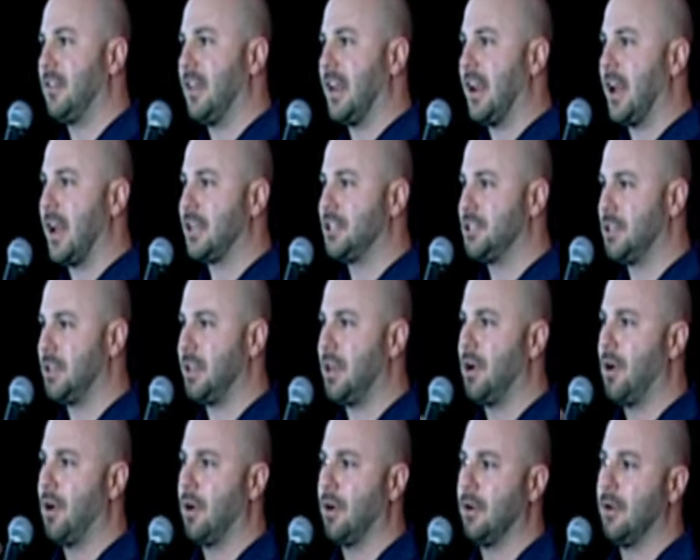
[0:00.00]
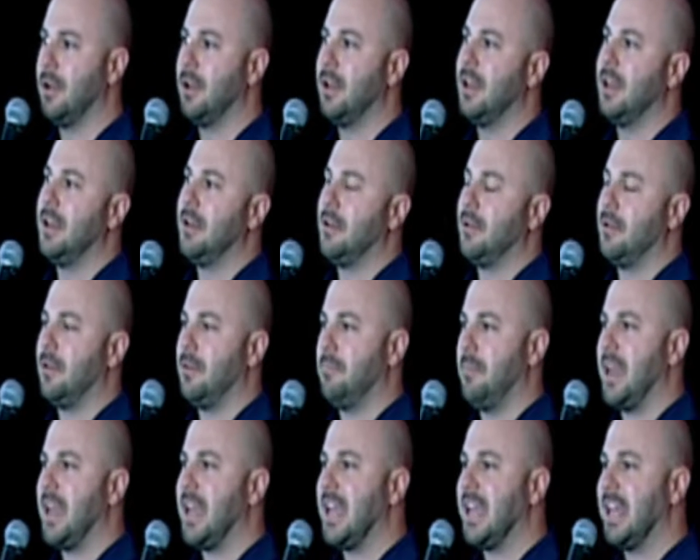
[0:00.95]
that actually are
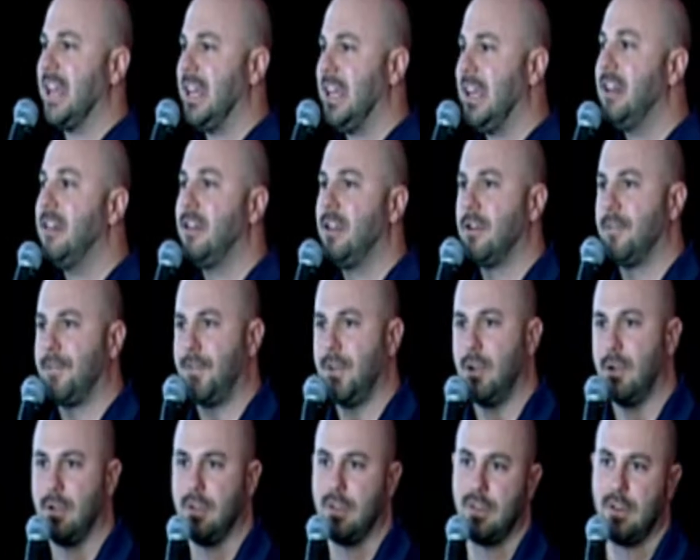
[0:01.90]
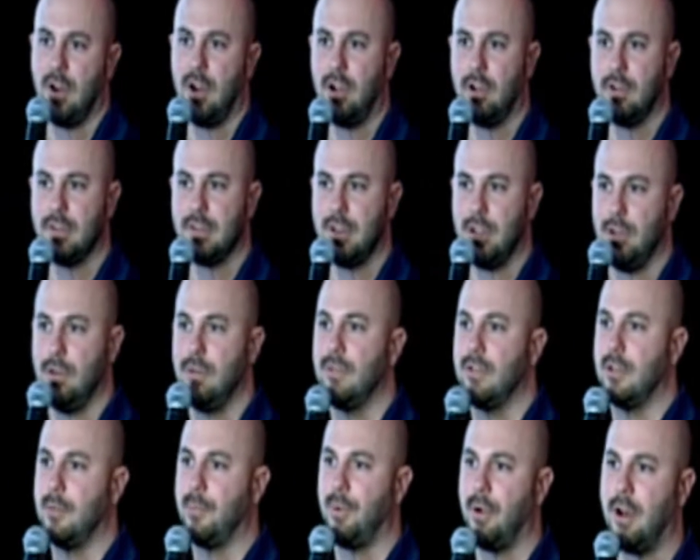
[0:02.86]
making it easier for your installers to use
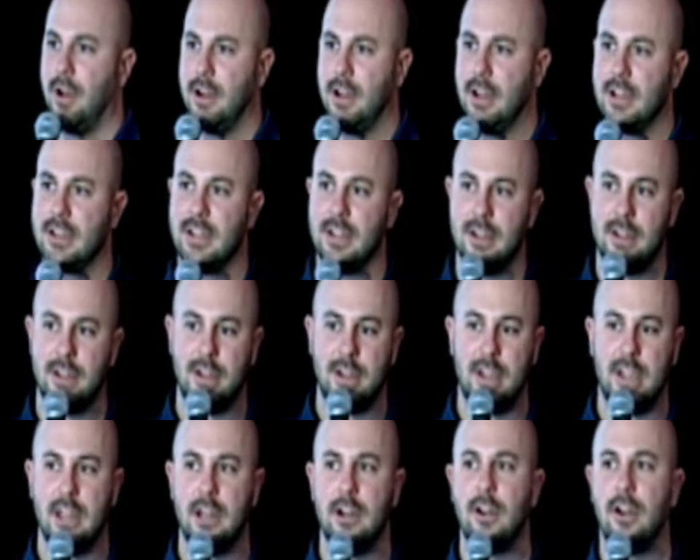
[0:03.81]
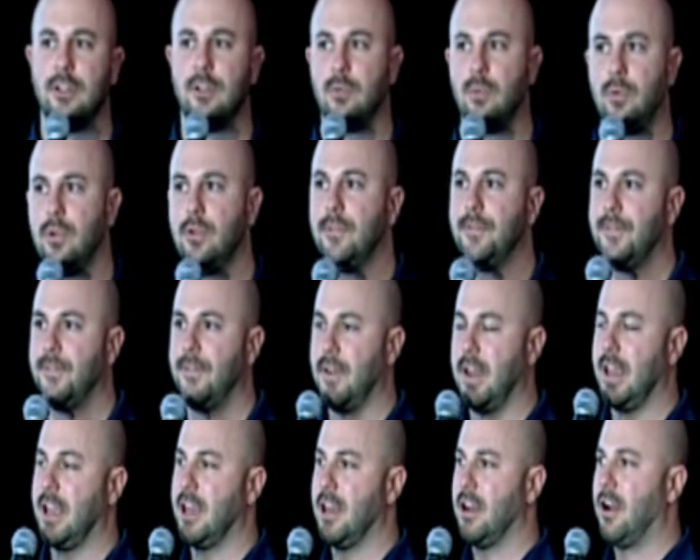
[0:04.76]
the product, get it on the roof,
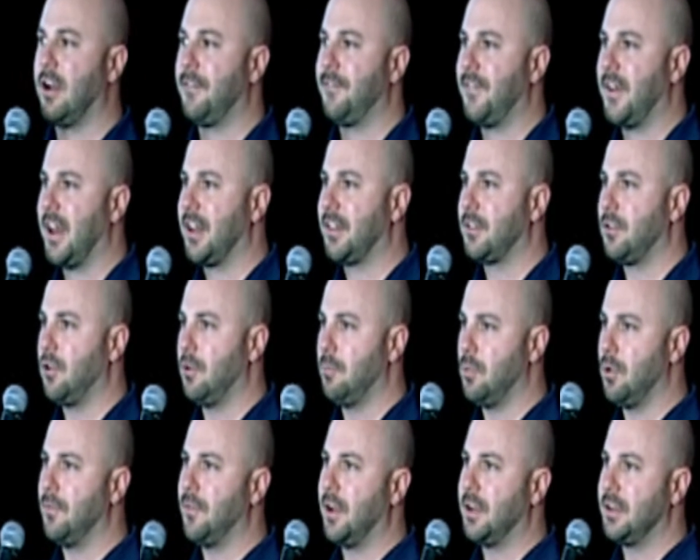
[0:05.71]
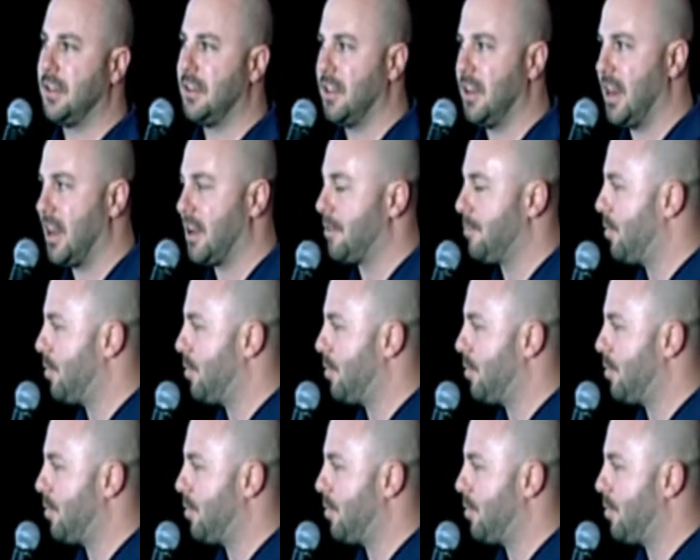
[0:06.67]
and get off faster and move on to the next